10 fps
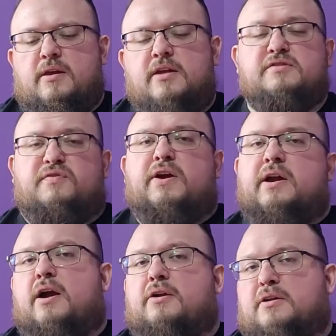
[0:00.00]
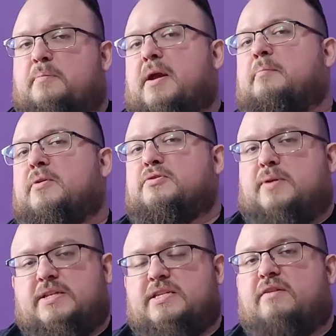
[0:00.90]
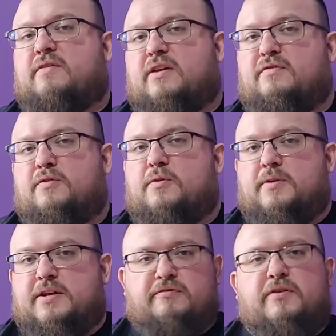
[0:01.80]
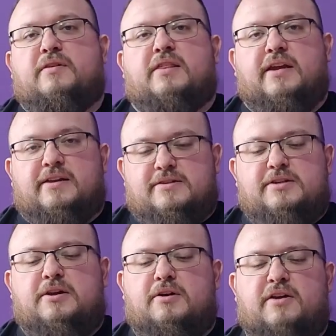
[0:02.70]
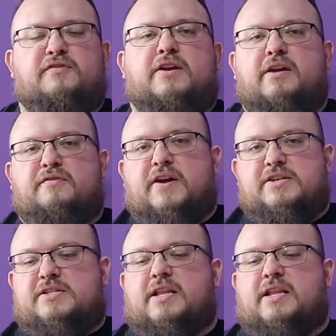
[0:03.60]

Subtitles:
it's very hard to pick between 74 different things. If I just